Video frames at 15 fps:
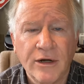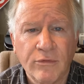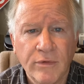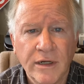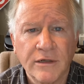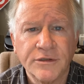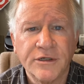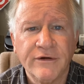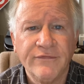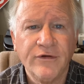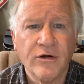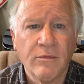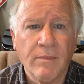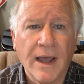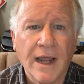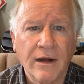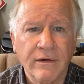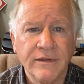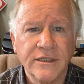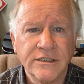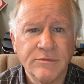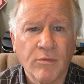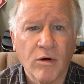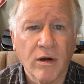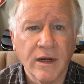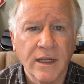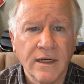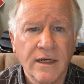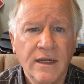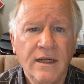a realtor if you're a buyer in this
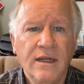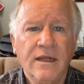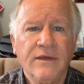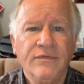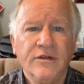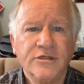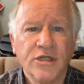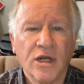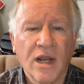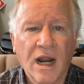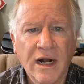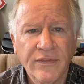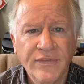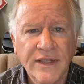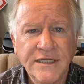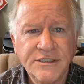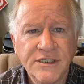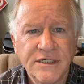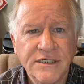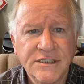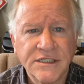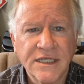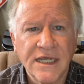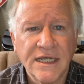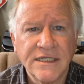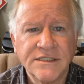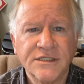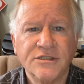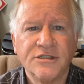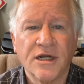market. There's a lot of things to
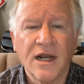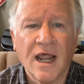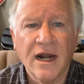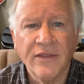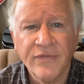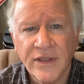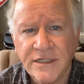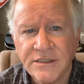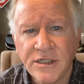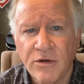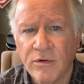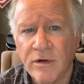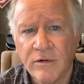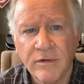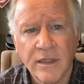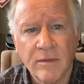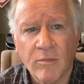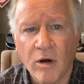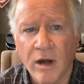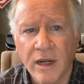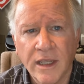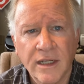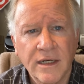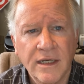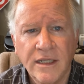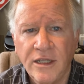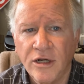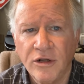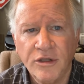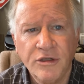discuss. There's a lot of things going on in the market.
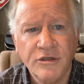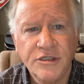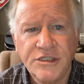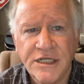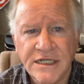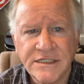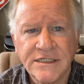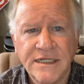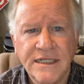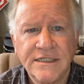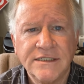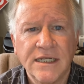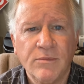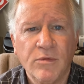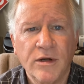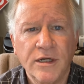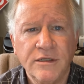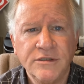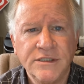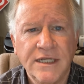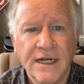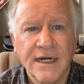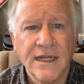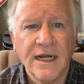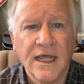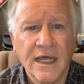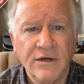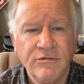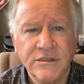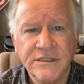You just need someone who's done it
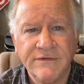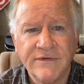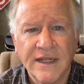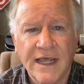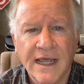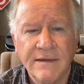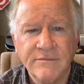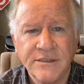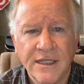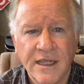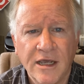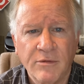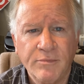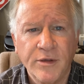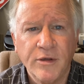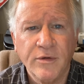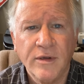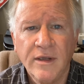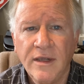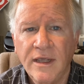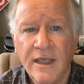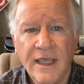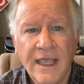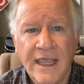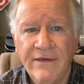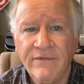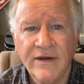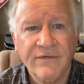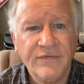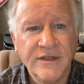hundreds of times to help you,
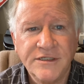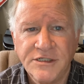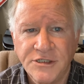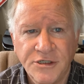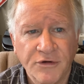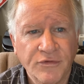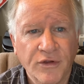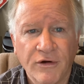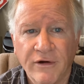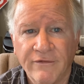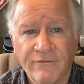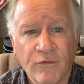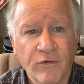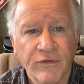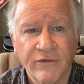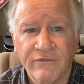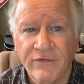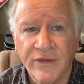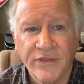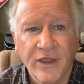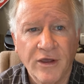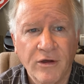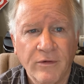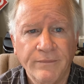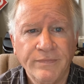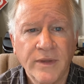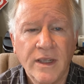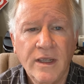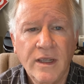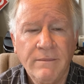even if this is your third or fourth or fifth home,
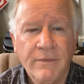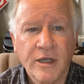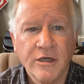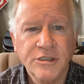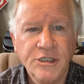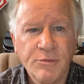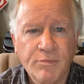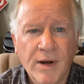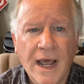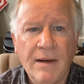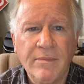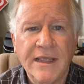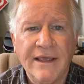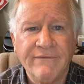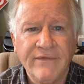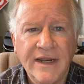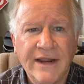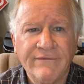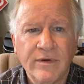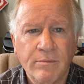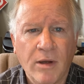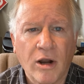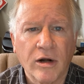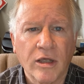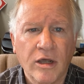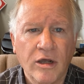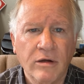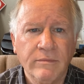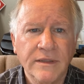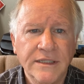because you probably have never bought a
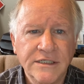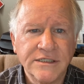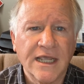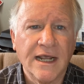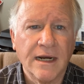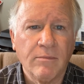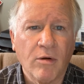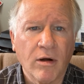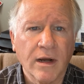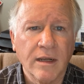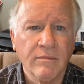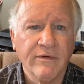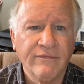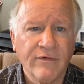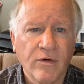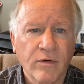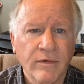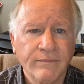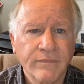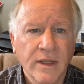home in this kind of market before.